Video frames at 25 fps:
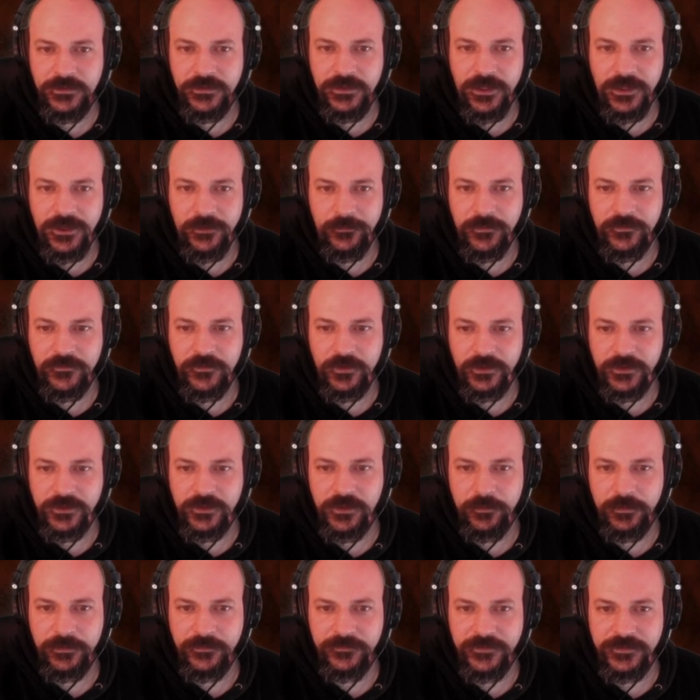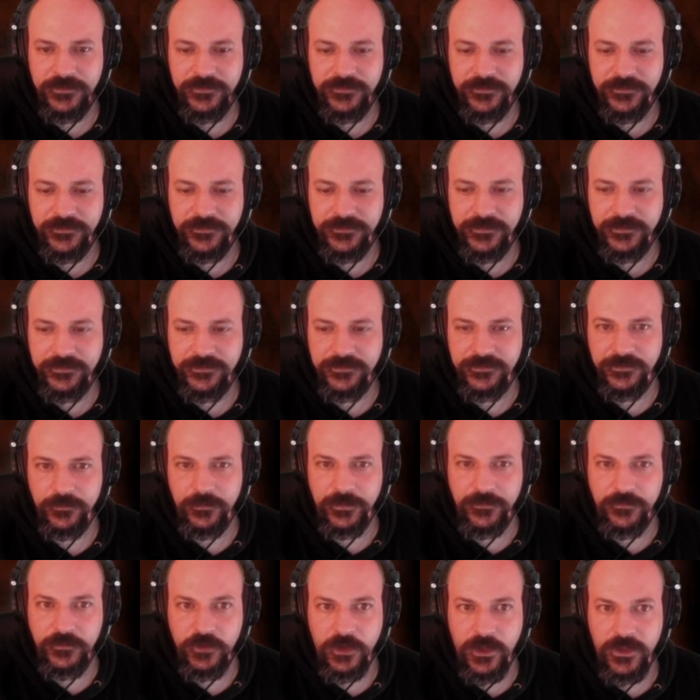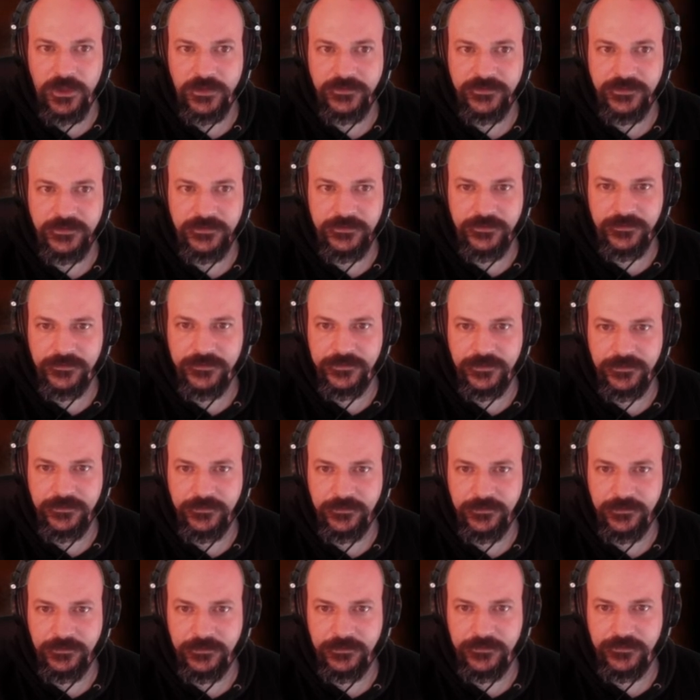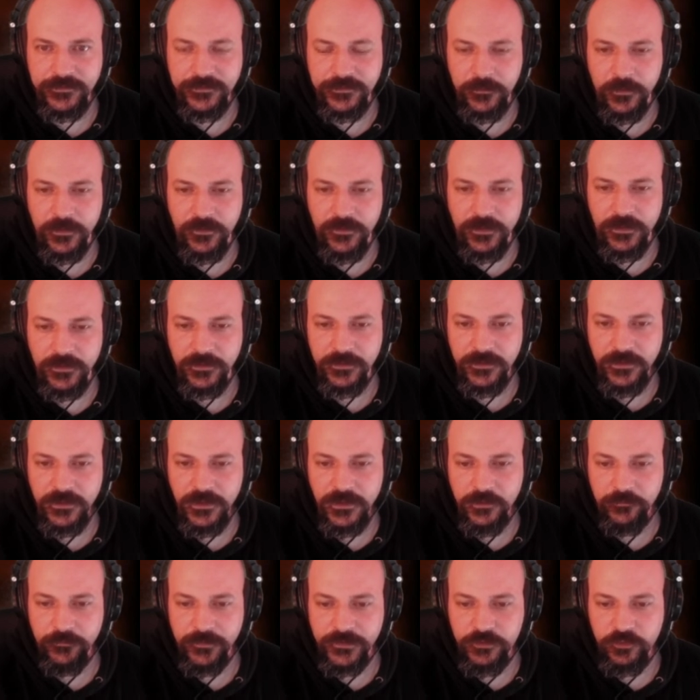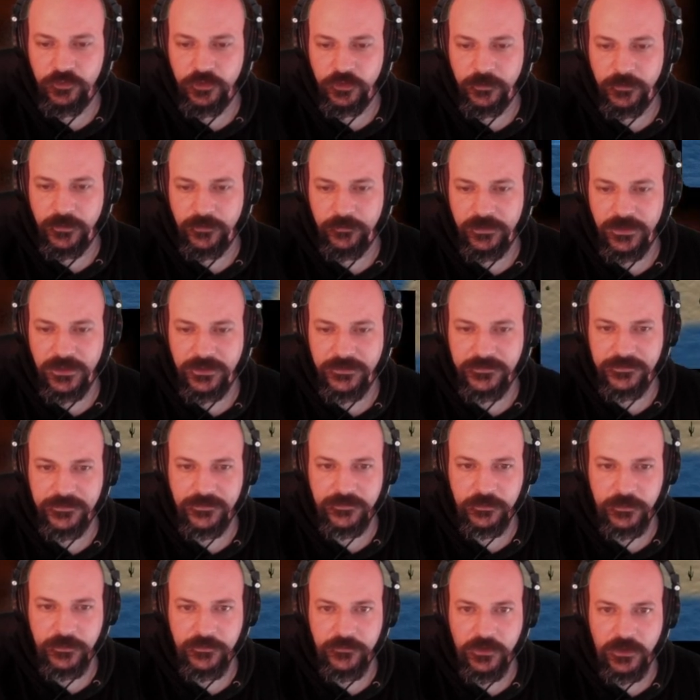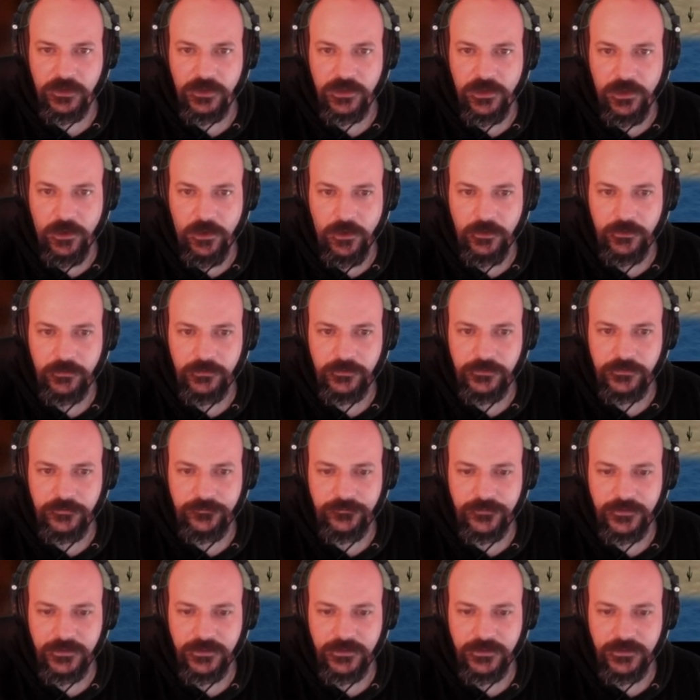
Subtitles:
We've got a couple of decent city. We've got a decent city and some other recruitment places. We've got a load of